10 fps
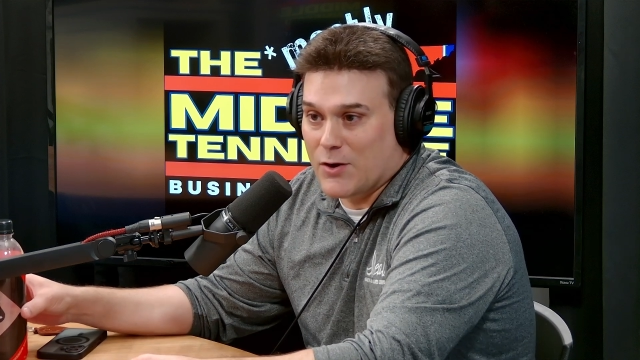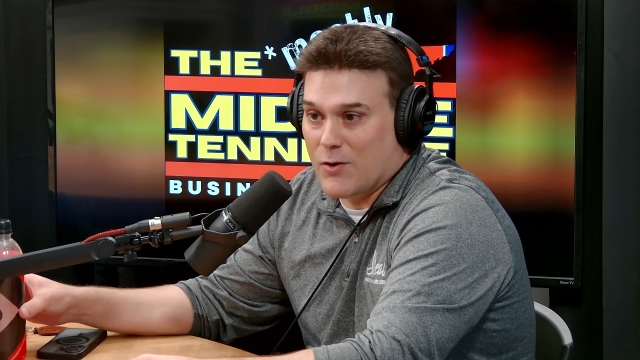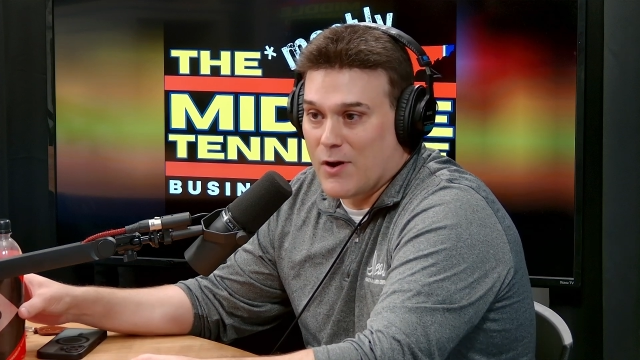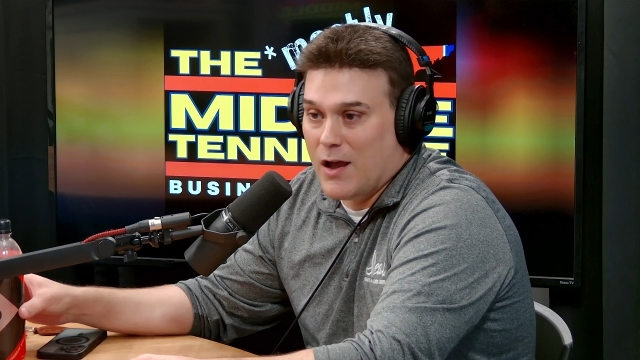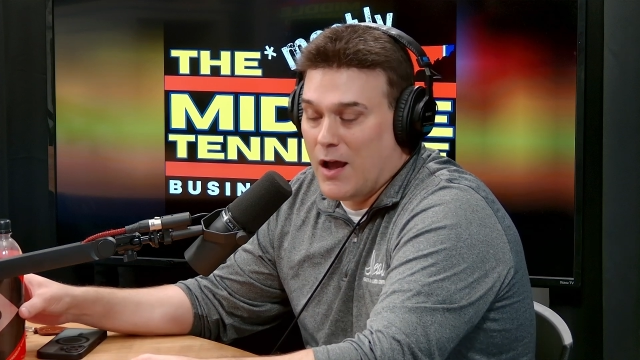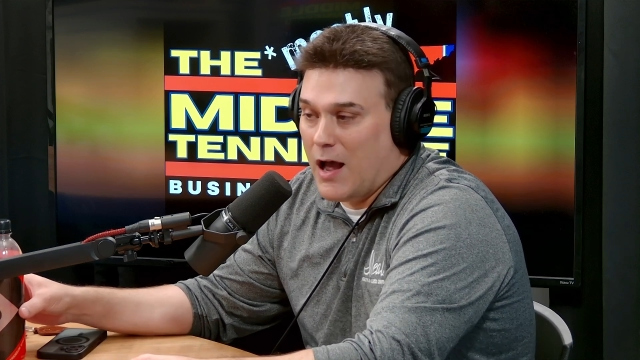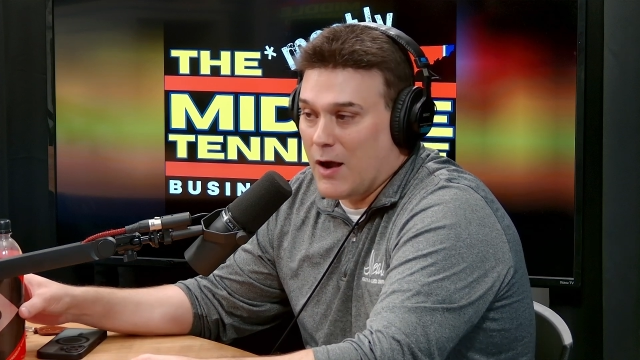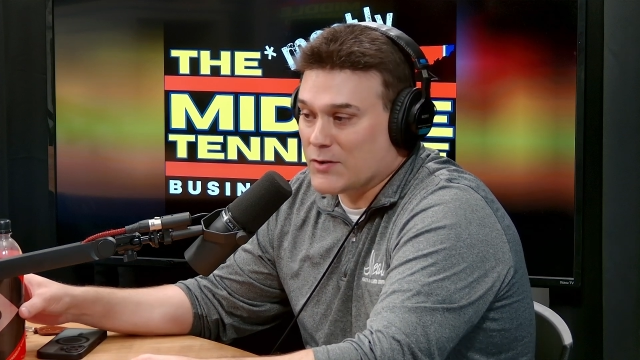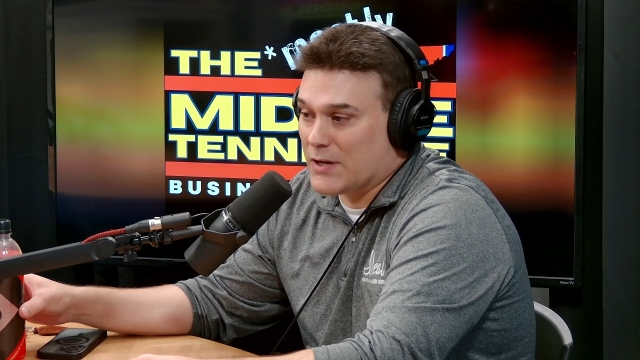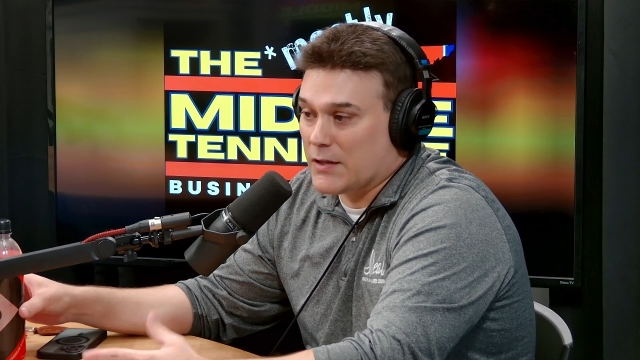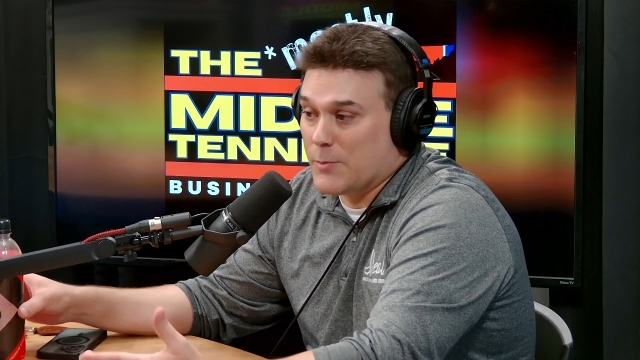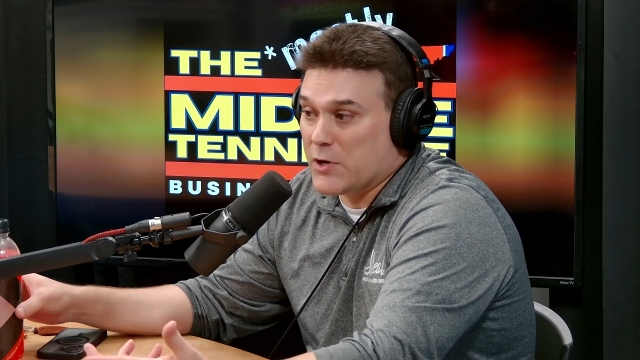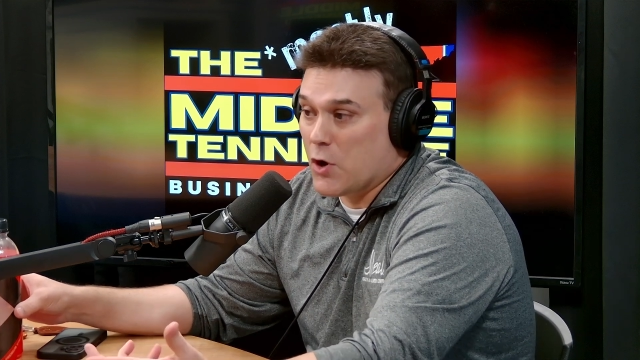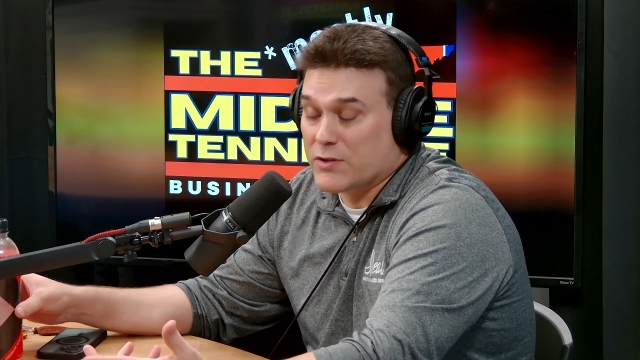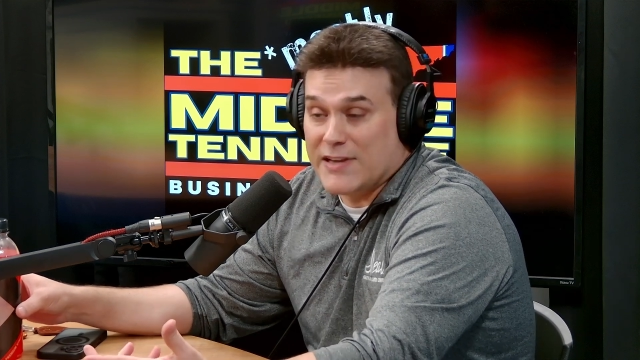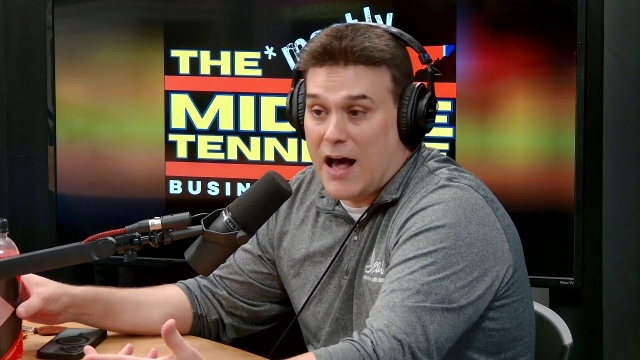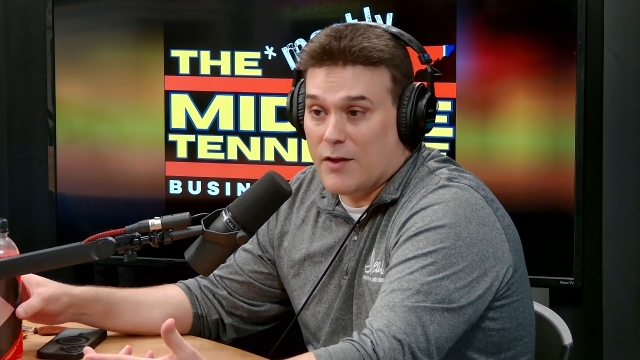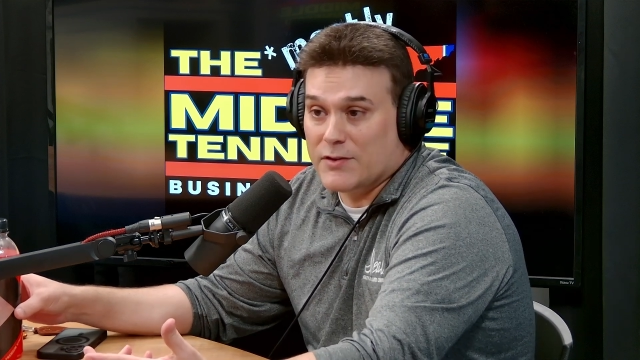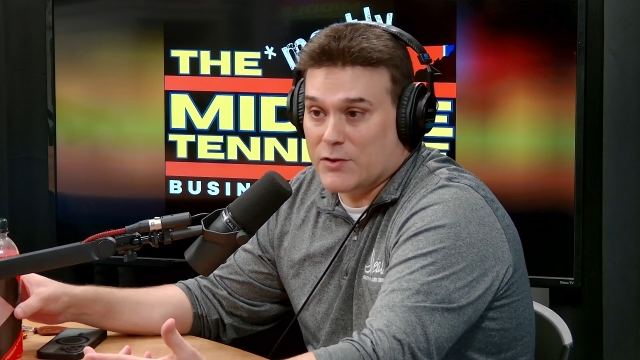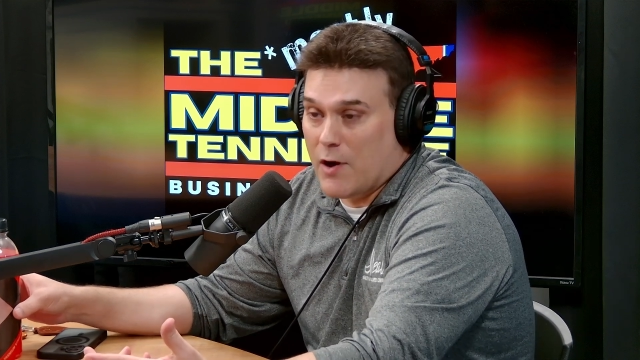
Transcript: So I was like, let me go south.